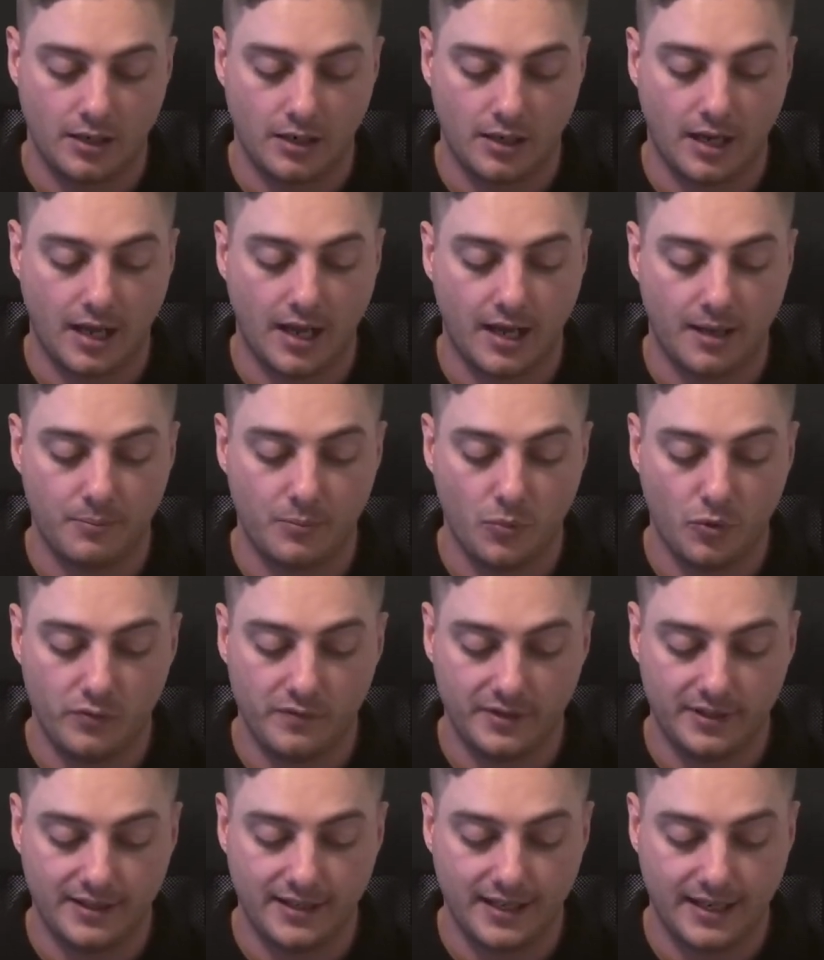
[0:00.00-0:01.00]

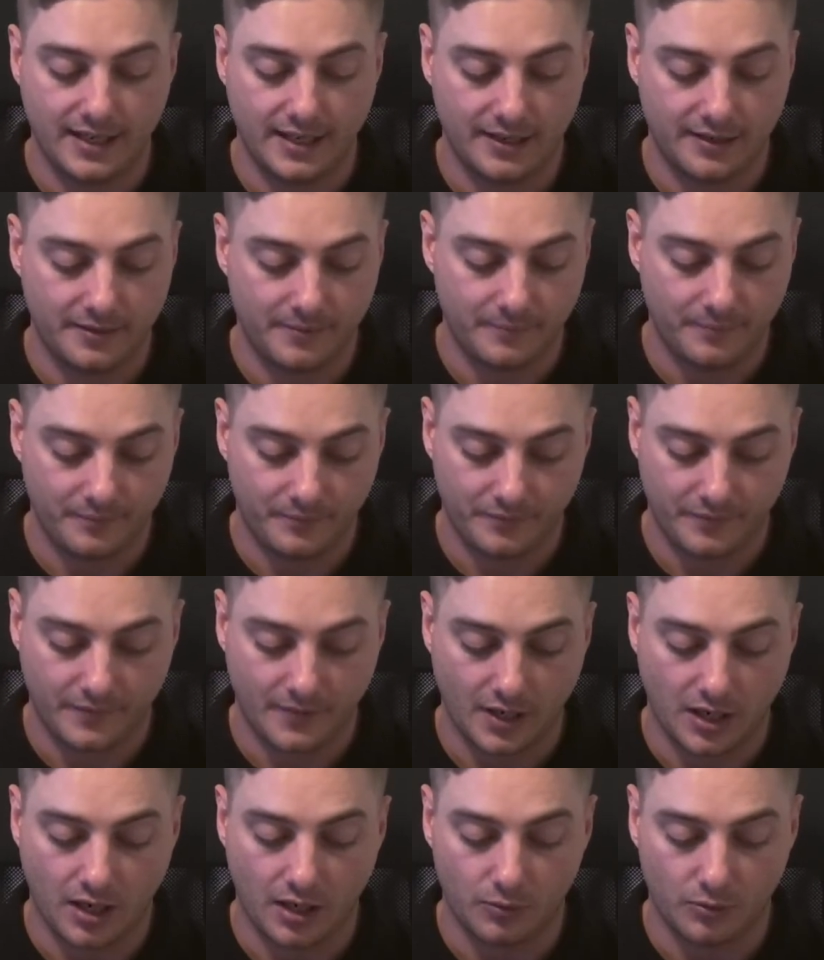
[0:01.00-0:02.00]
Moving down,
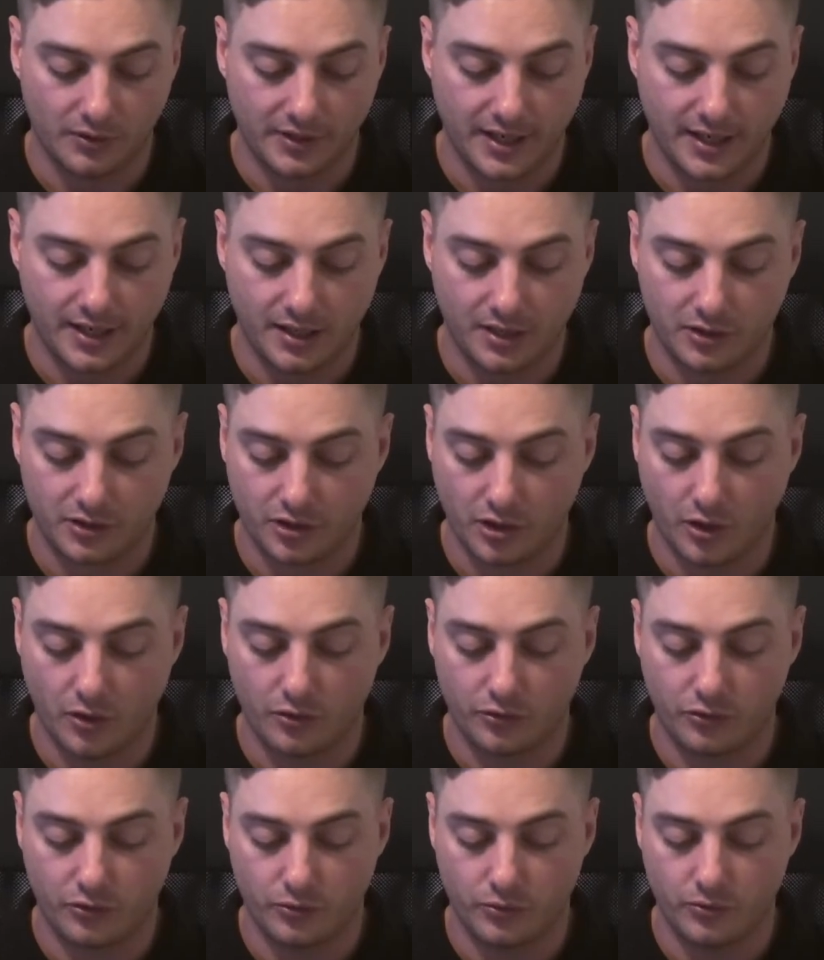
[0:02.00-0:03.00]
I will now
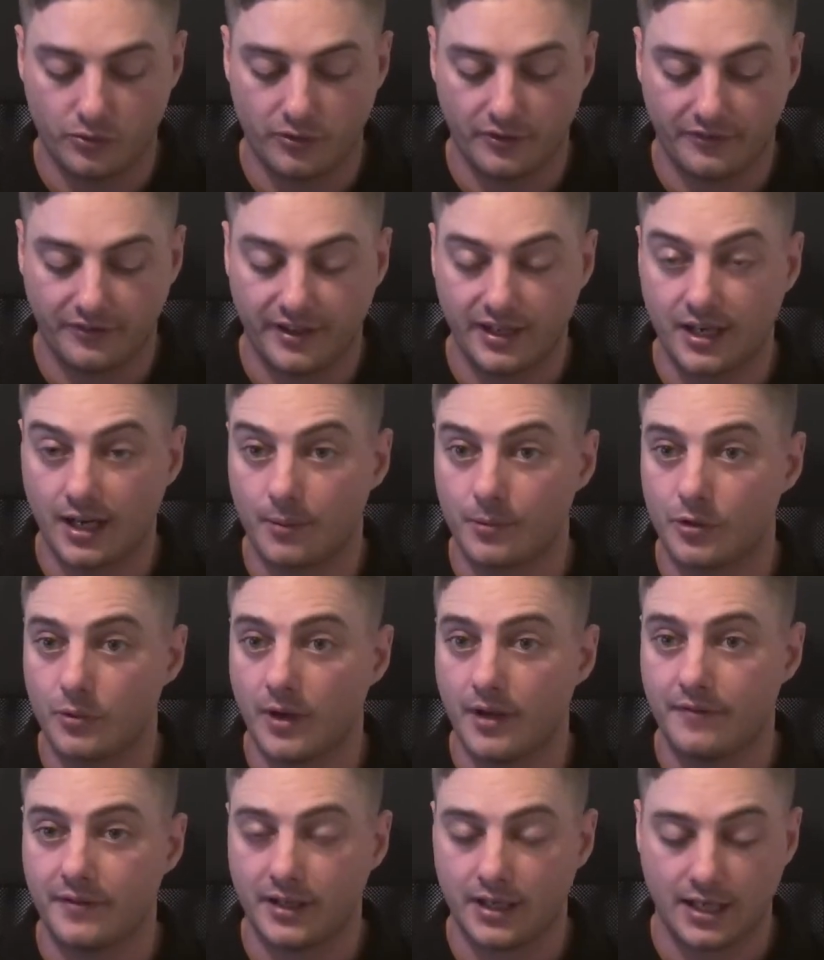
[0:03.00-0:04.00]
go to the
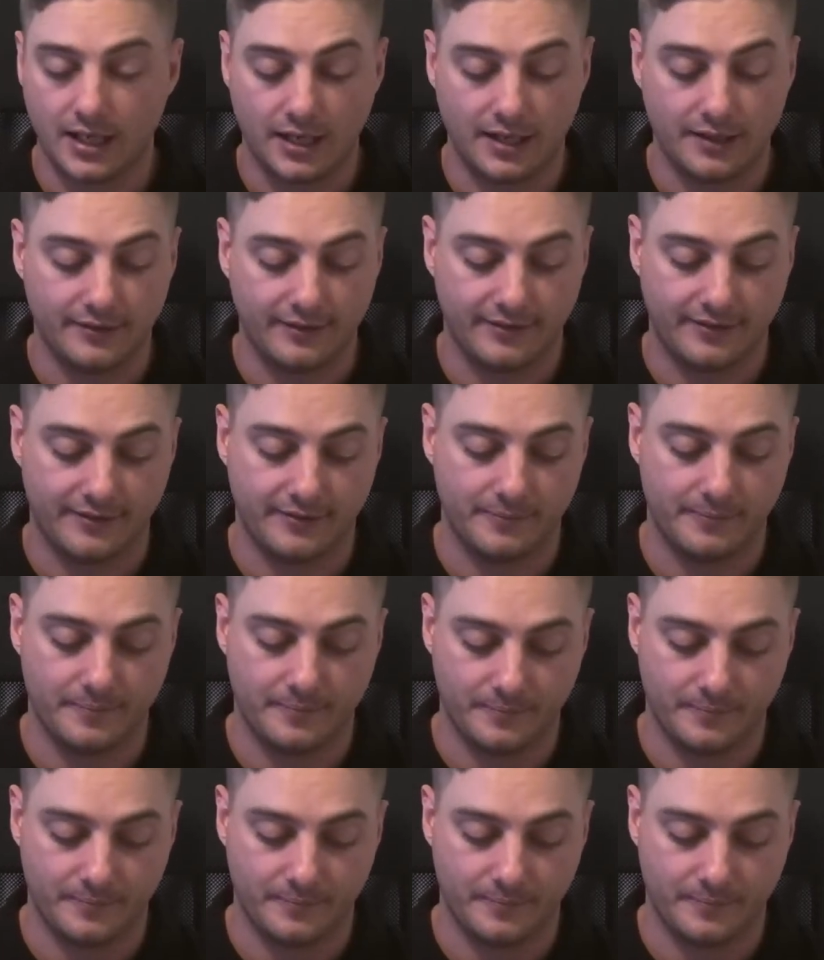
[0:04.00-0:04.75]
CWF accounts.